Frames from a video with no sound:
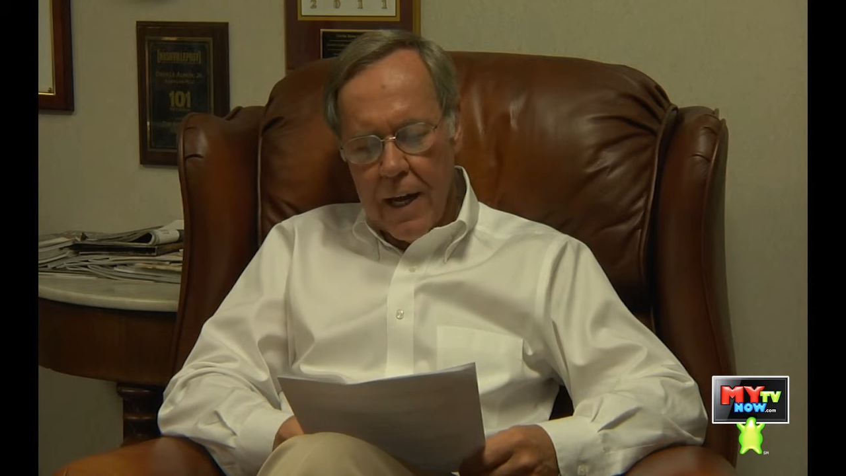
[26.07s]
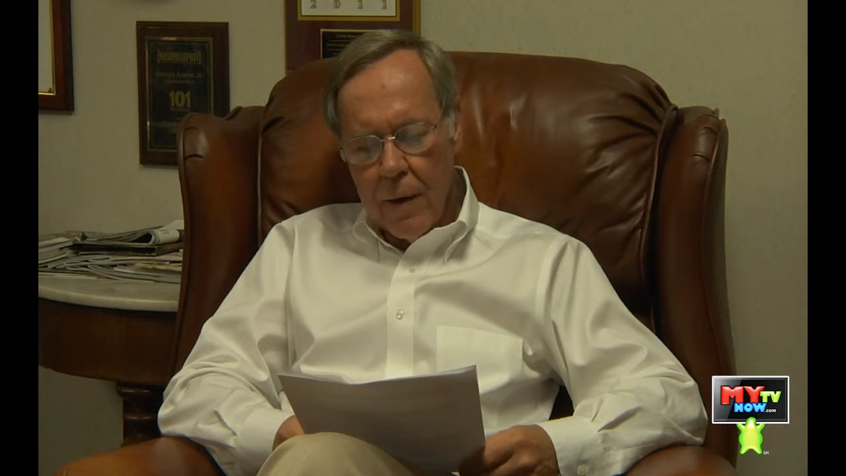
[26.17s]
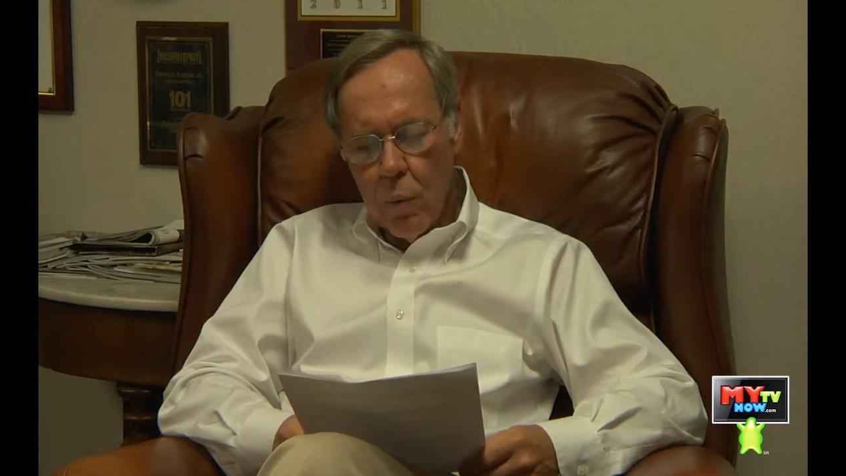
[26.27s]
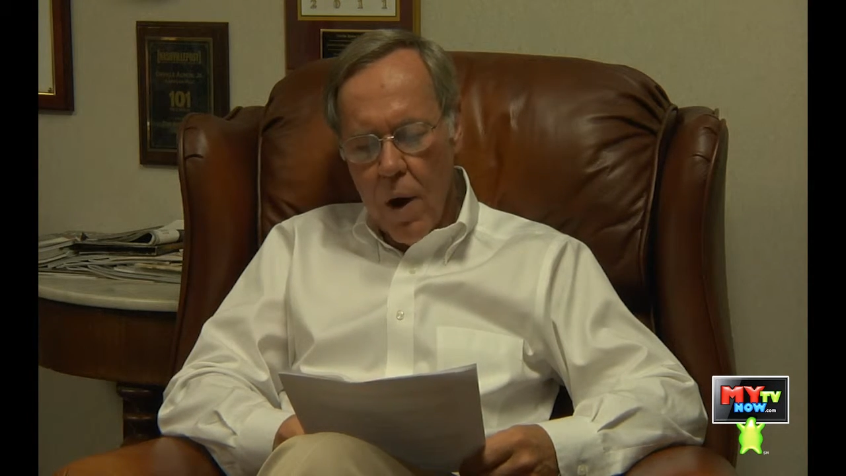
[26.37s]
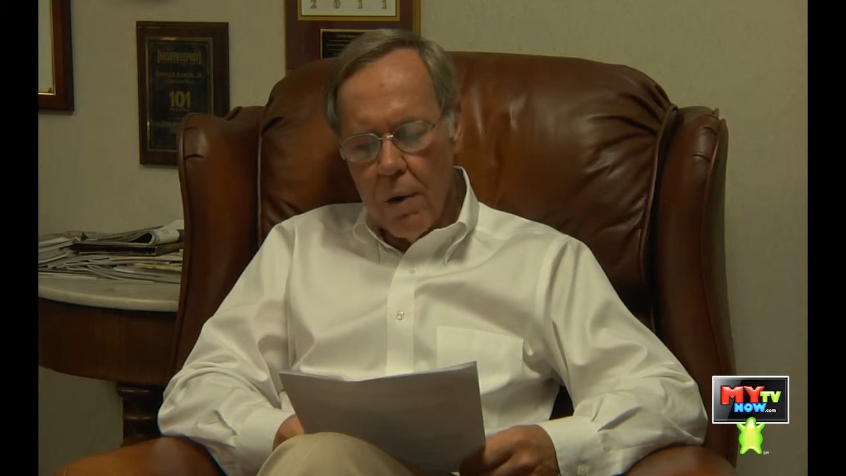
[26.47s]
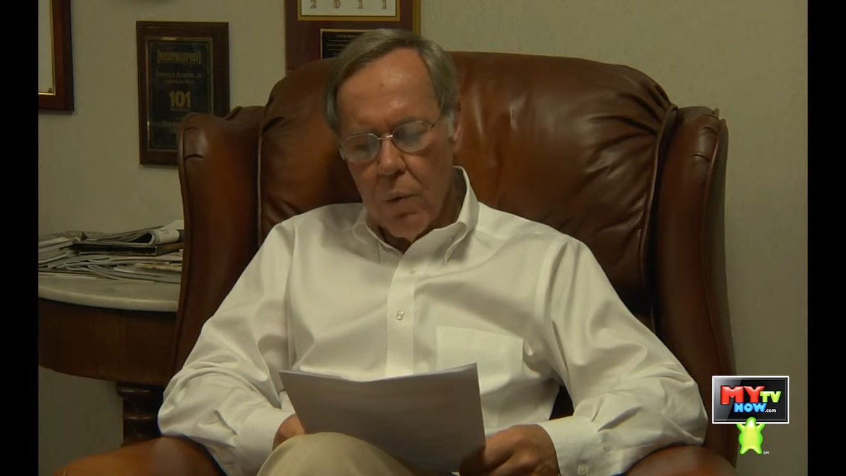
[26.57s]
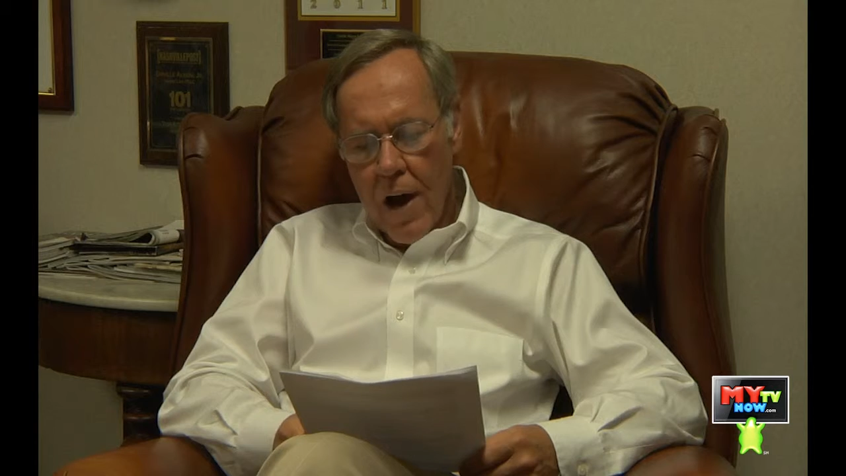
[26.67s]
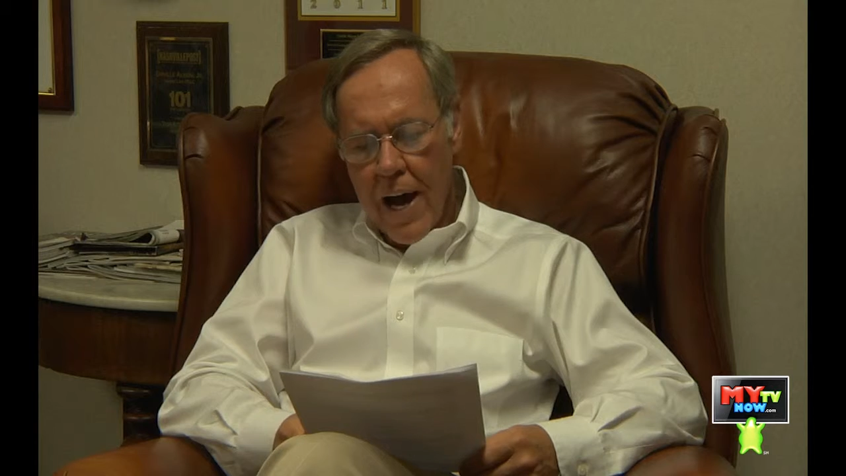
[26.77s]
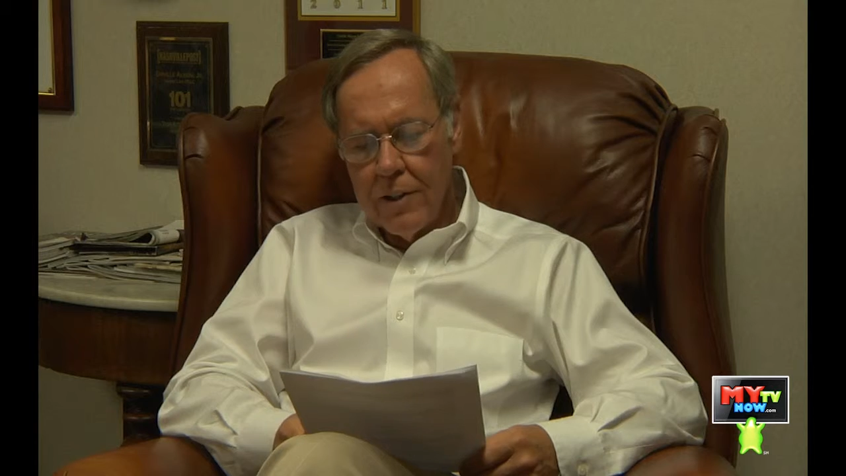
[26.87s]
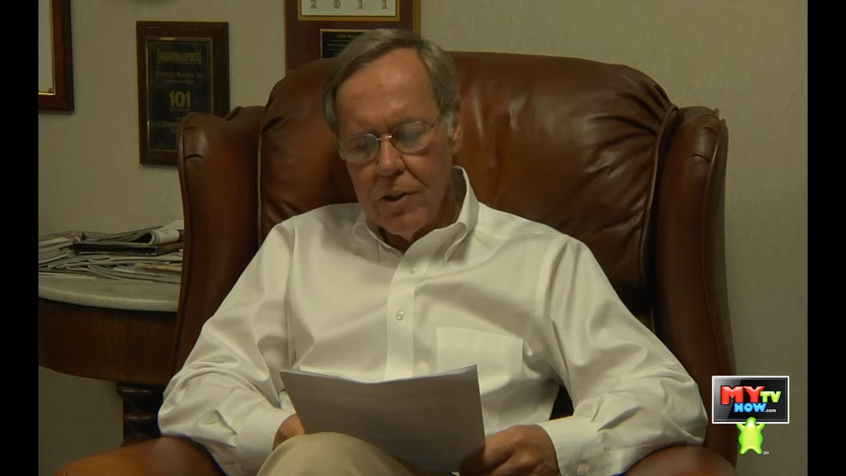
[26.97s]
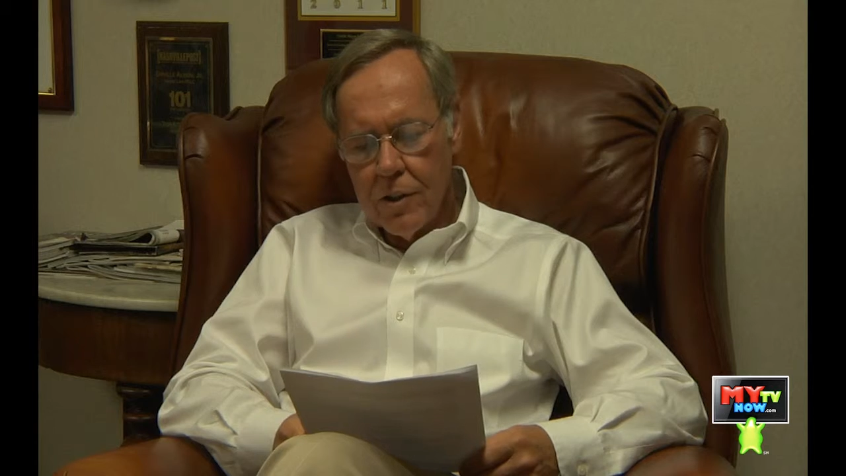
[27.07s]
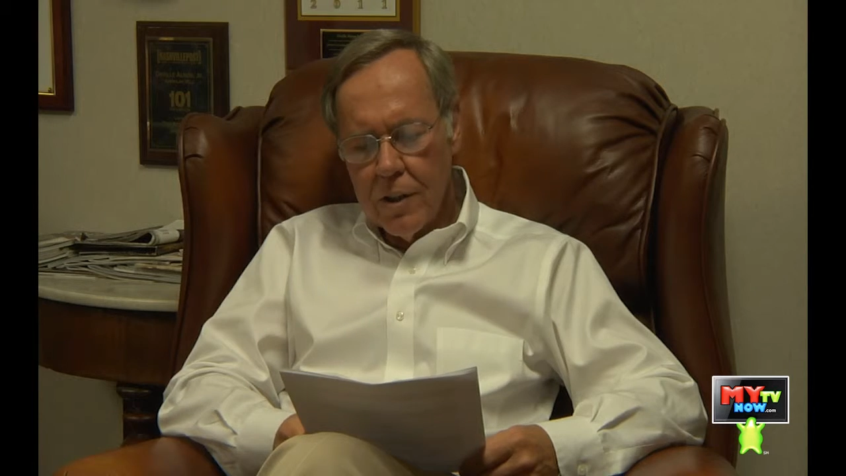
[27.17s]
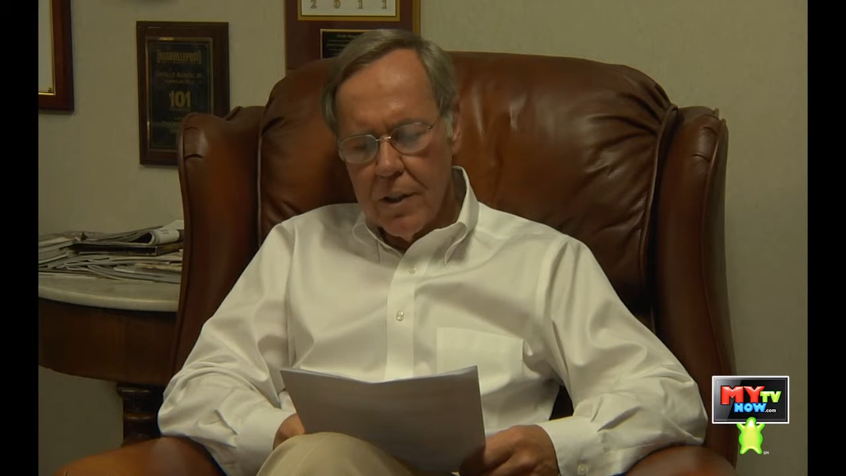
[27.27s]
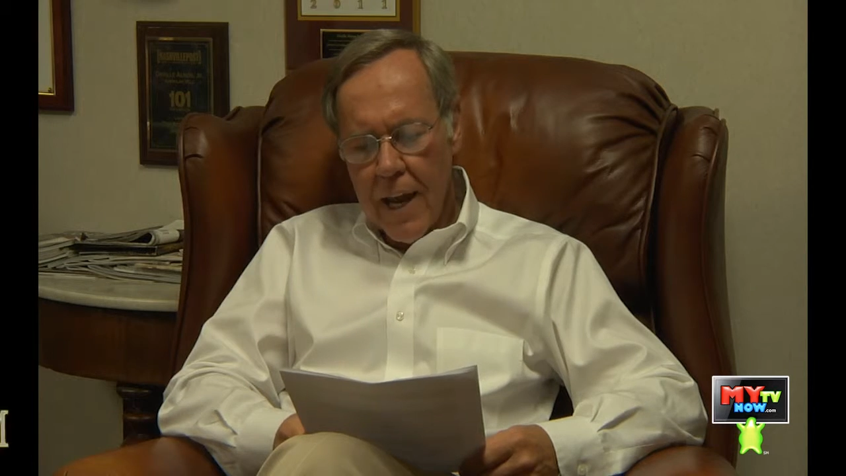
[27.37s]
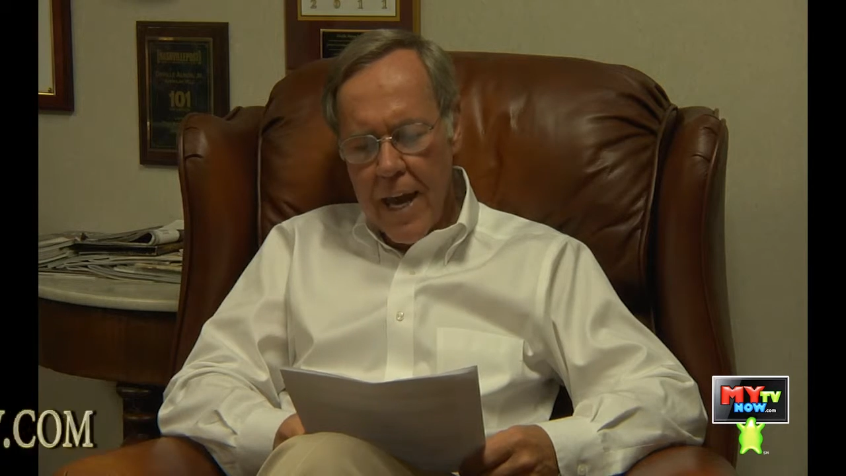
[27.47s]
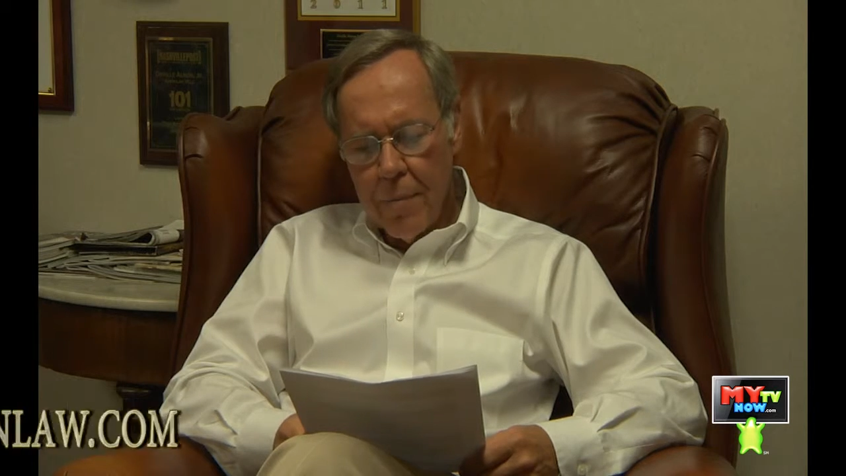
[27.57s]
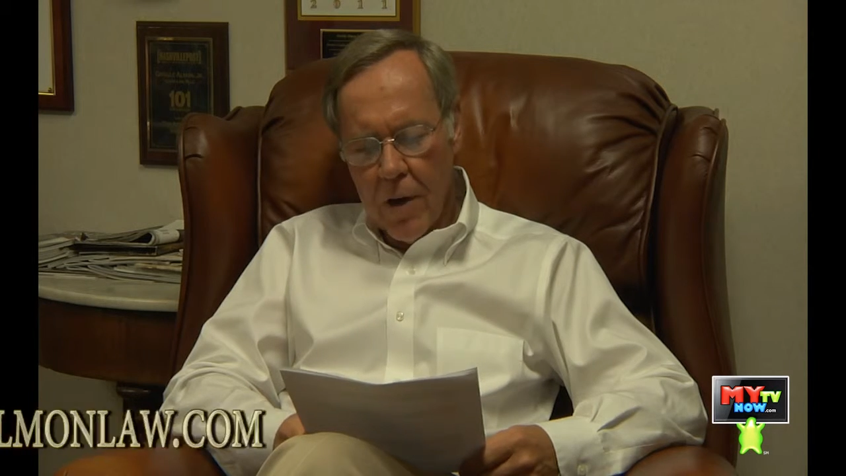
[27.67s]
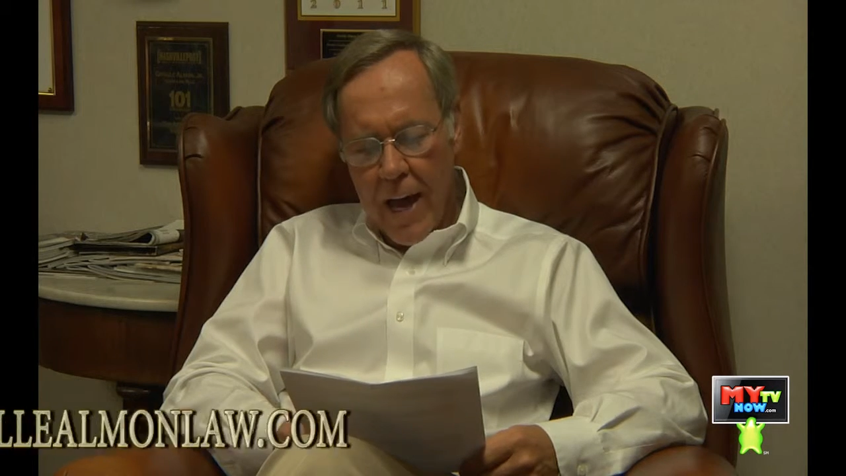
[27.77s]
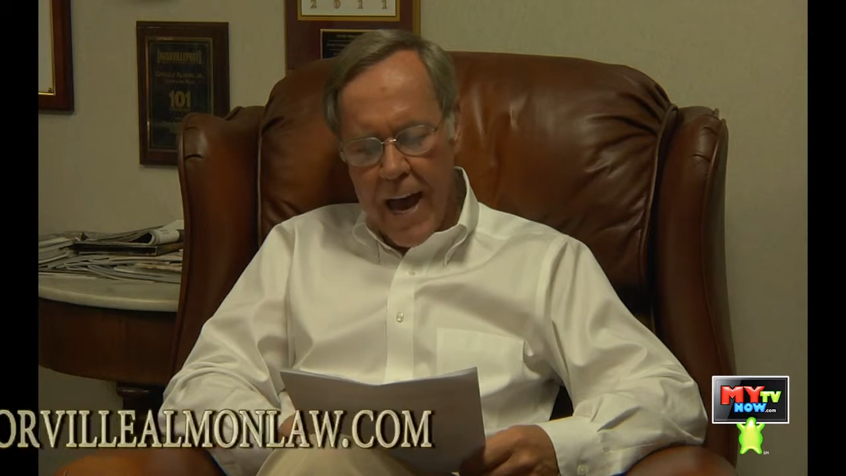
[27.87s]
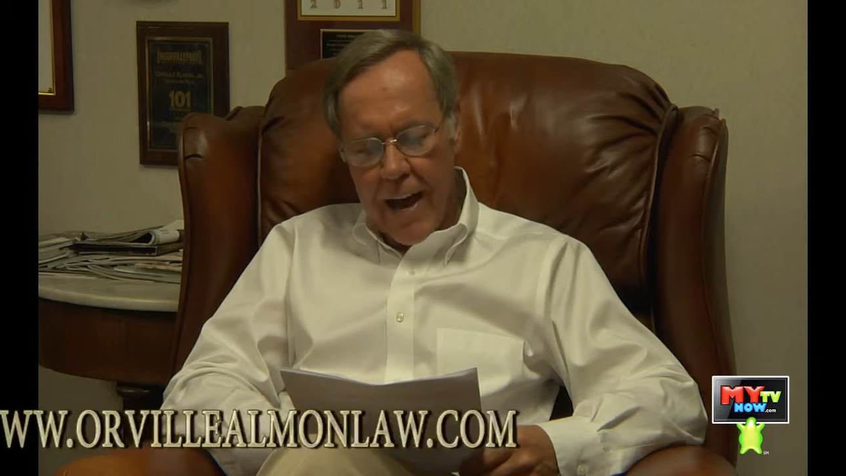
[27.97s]
and what rights do the
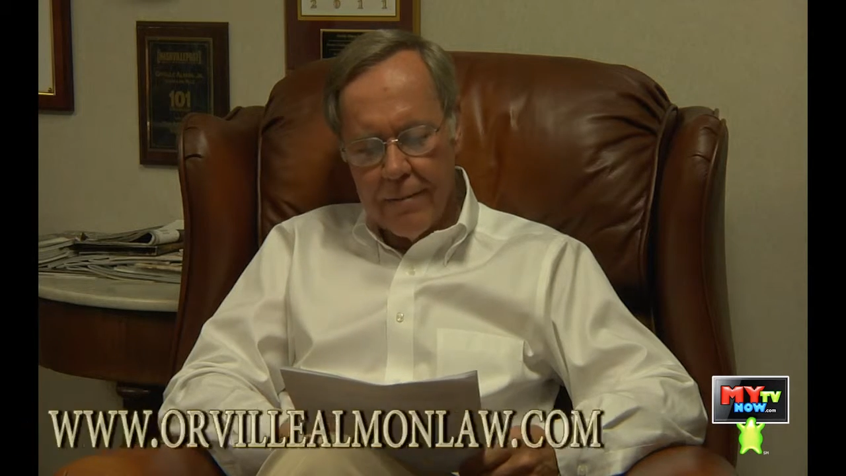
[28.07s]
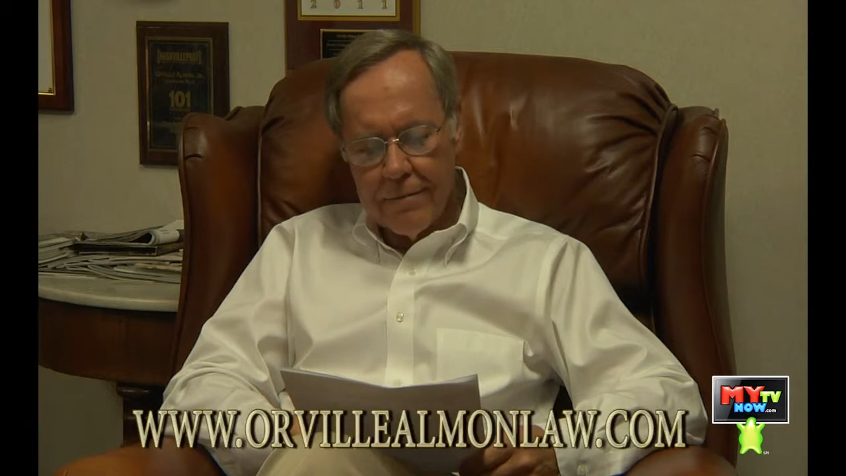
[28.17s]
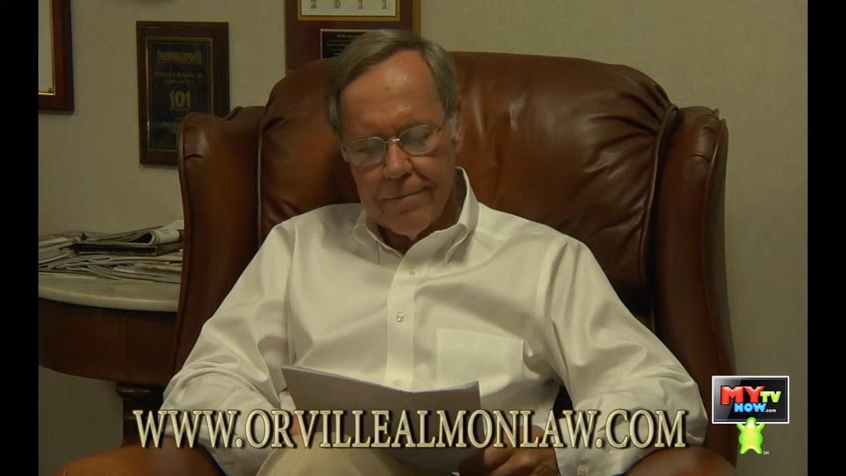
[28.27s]
label have?